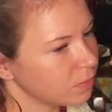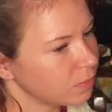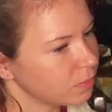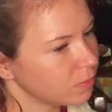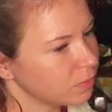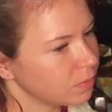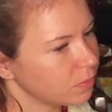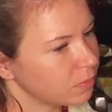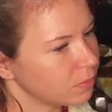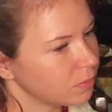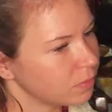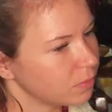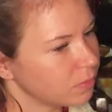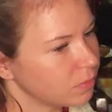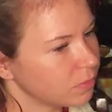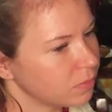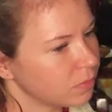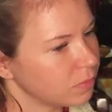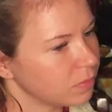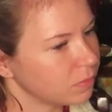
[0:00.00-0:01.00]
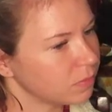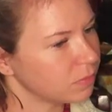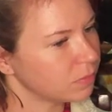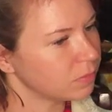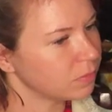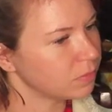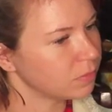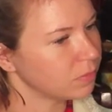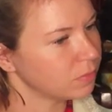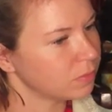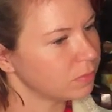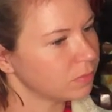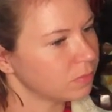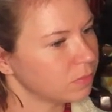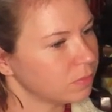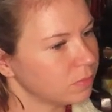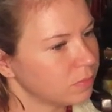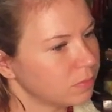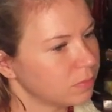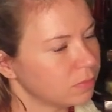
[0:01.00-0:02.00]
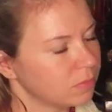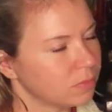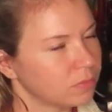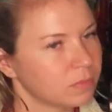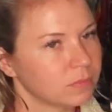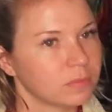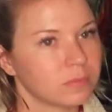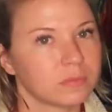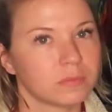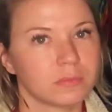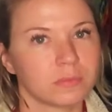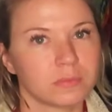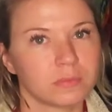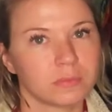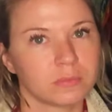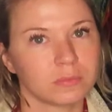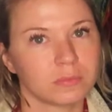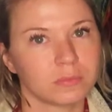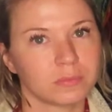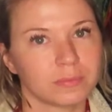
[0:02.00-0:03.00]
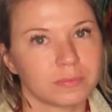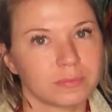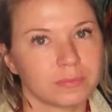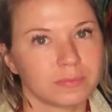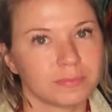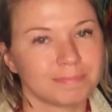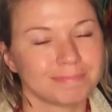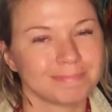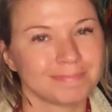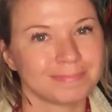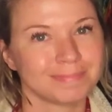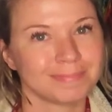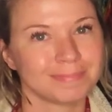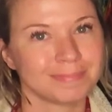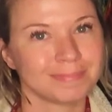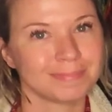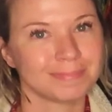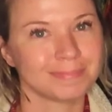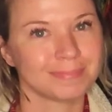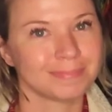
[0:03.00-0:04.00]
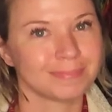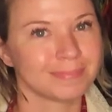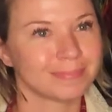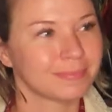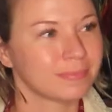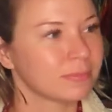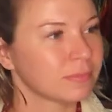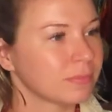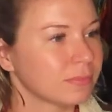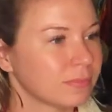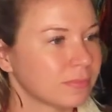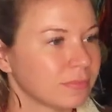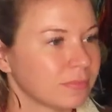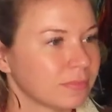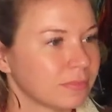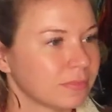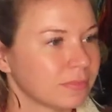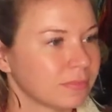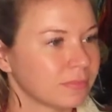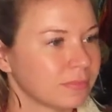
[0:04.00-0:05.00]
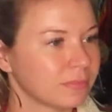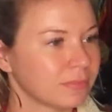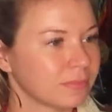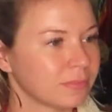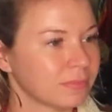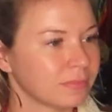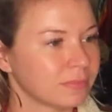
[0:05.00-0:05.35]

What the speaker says: This person isn't speaking.